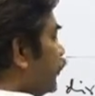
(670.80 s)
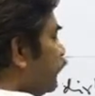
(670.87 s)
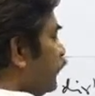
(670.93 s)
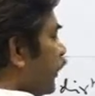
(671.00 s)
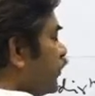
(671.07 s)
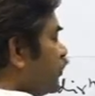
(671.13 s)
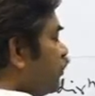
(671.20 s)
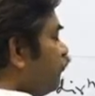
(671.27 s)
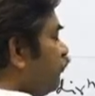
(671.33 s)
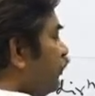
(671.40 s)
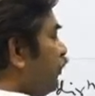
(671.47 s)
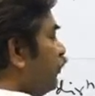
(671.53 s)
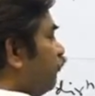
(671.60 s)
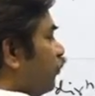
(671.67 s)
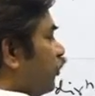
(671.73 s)
direction,
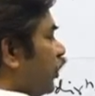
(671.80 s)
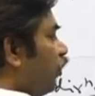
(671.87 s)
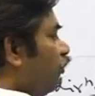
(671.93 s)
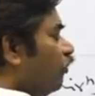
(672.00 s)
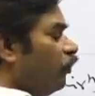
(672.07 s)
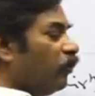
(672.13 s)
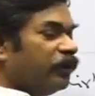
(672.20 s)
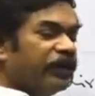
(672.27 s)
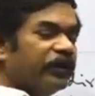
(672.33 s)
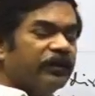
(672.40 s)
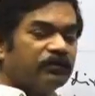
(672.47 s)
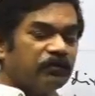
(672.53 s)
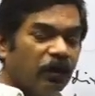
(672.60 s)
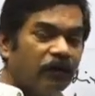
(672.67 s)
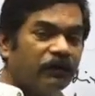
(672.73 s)
we would have already
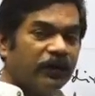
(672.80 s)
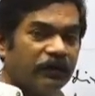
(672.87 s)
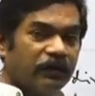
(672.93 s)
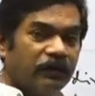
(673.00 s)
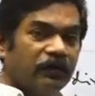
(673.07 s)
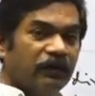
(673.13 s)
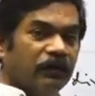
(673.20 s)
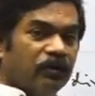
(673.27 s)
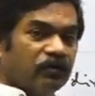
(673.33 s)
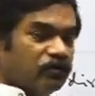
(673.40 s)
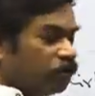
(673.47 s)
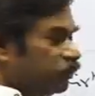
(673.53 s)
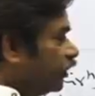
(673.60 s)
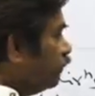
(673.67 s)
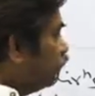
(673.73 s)
resolved it.
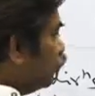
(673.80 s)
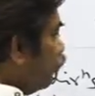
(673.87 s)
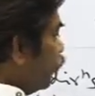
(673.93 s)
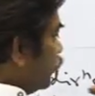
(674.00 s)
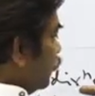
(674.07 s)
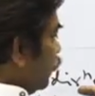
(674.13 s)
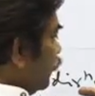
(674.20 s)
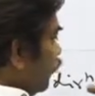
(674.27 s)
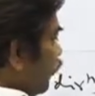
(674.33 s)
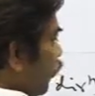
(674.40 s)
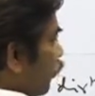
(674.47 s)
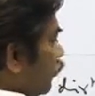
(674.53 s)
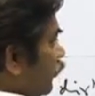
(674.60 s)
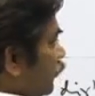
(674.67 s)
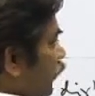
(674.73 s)
So there is no acceleration
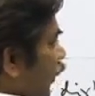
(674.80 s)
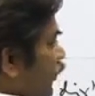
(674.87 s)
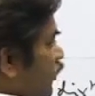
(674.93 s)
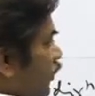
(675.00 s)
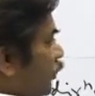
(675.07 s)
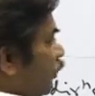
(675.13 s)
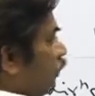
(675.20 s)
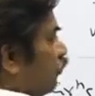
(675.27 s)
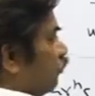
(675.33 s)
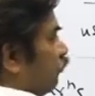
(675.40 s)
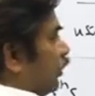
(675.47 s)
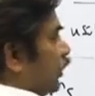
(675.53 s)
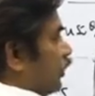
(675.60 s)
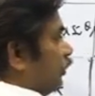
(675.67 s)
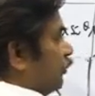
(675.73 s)
along this direction, we'll keep